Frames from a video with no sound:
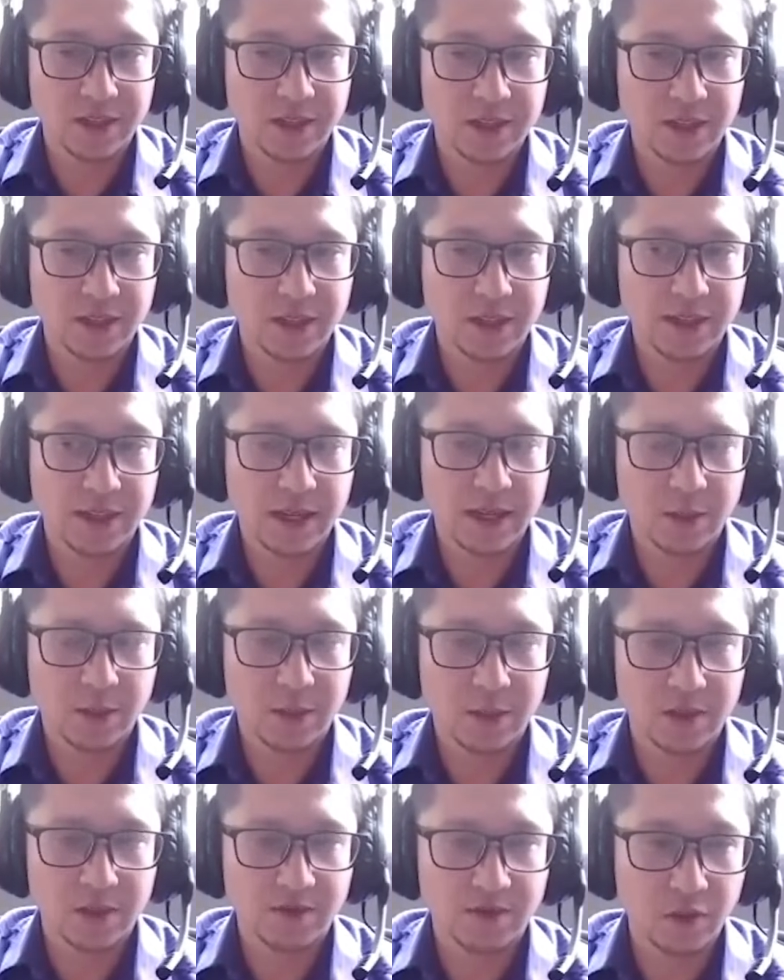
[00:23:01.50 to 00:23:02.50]
that, like, hey, we
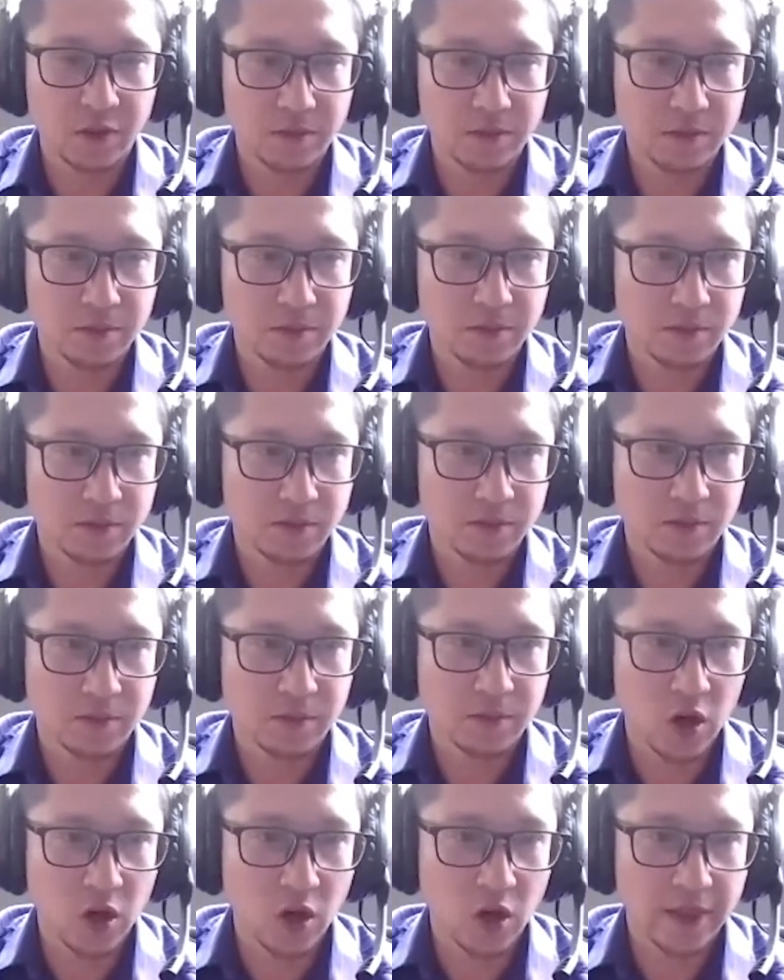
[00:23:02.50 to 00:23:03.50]
could film
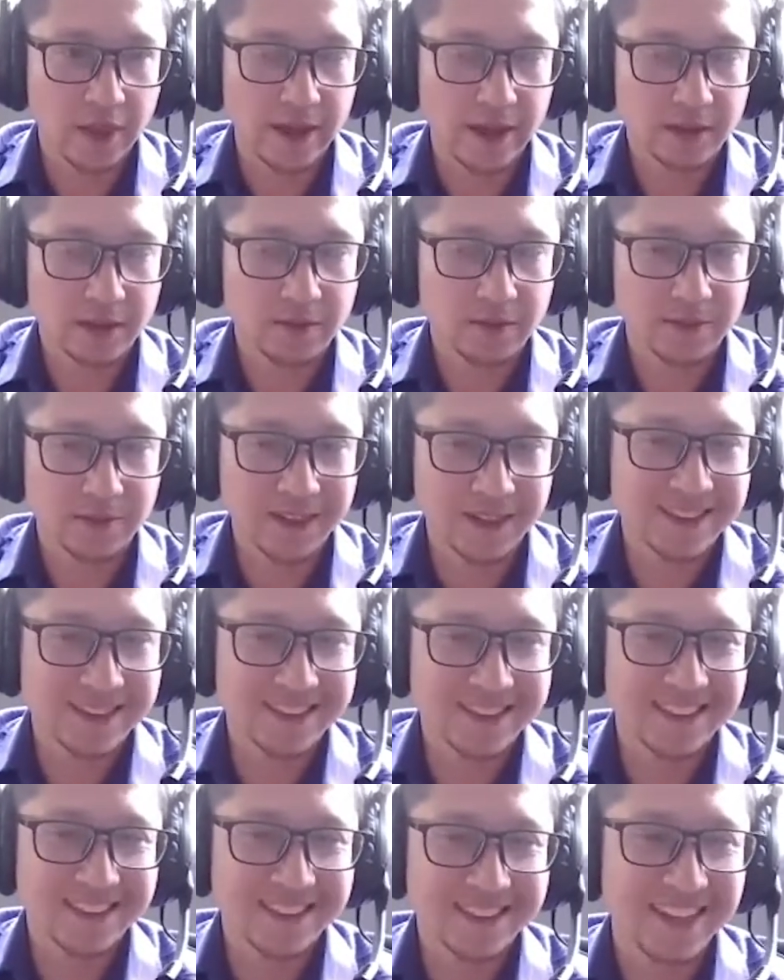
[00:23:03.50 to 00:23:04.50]
on that
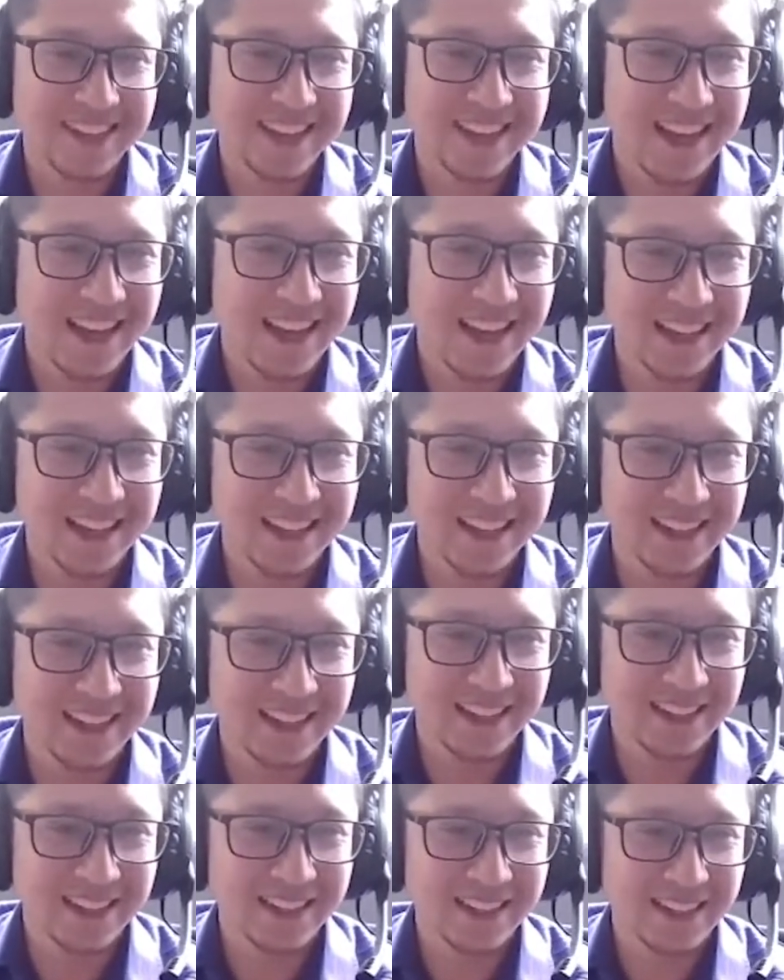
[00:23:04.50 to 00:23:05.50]
and
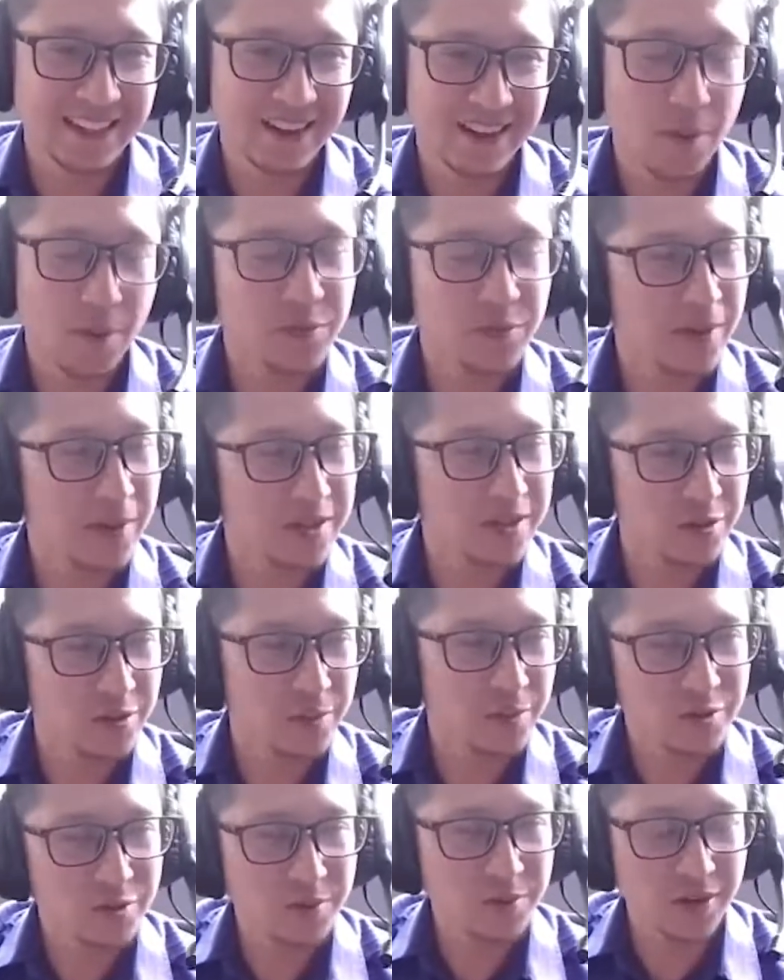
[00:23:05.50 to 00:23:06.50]
then optimize our
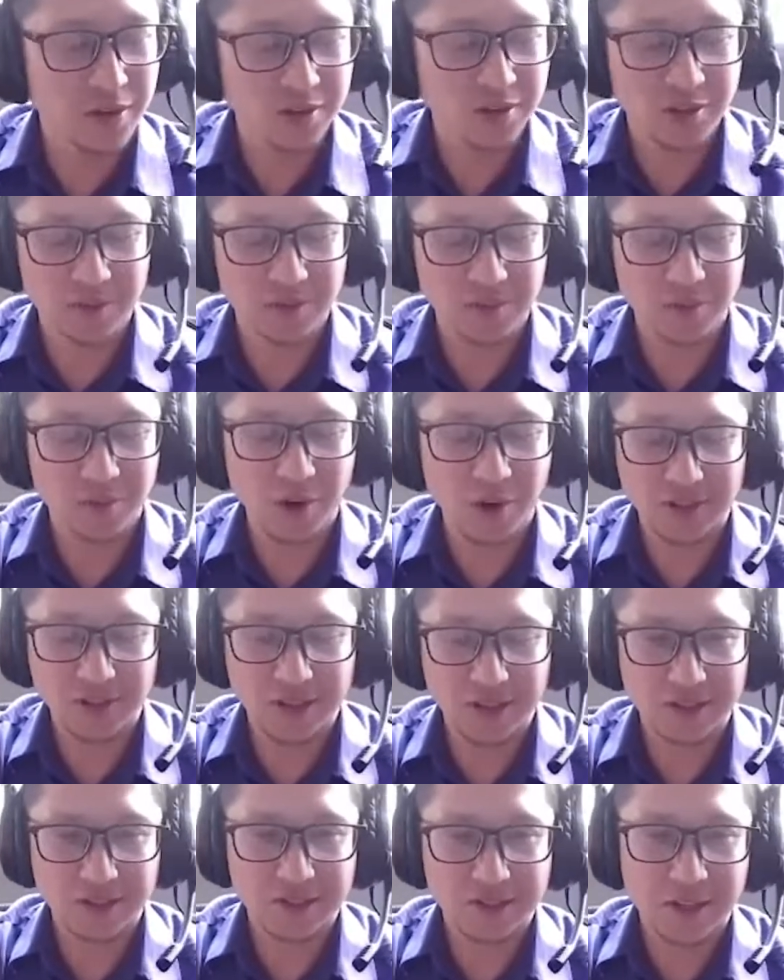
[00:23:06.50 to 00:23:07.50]
post-production
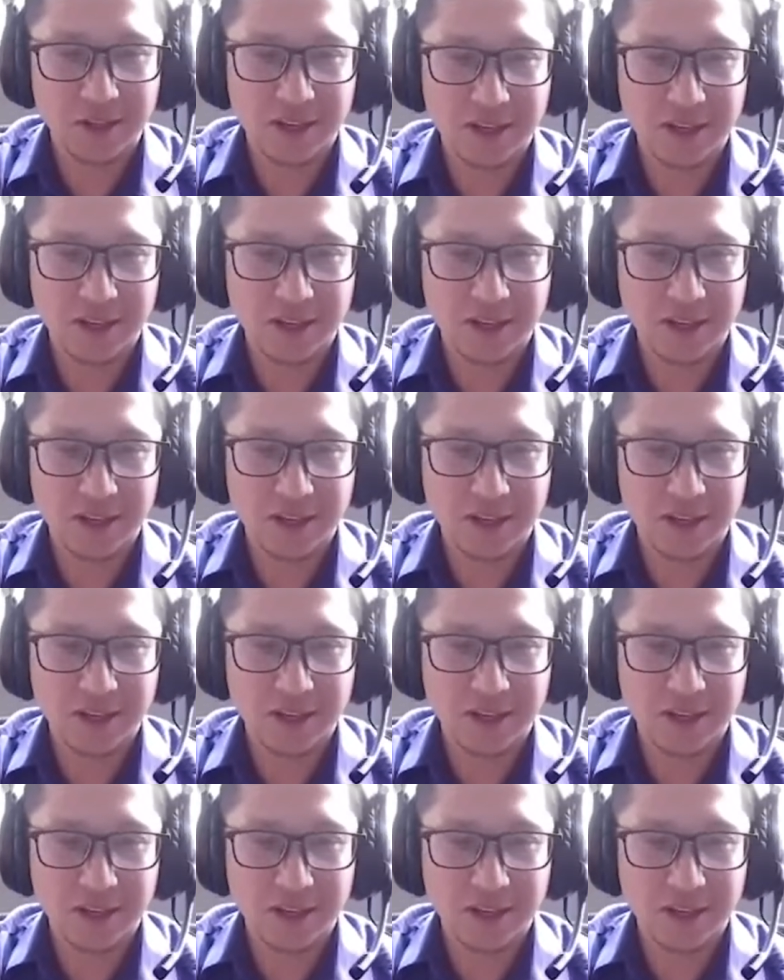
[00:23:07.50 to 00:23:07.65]
process.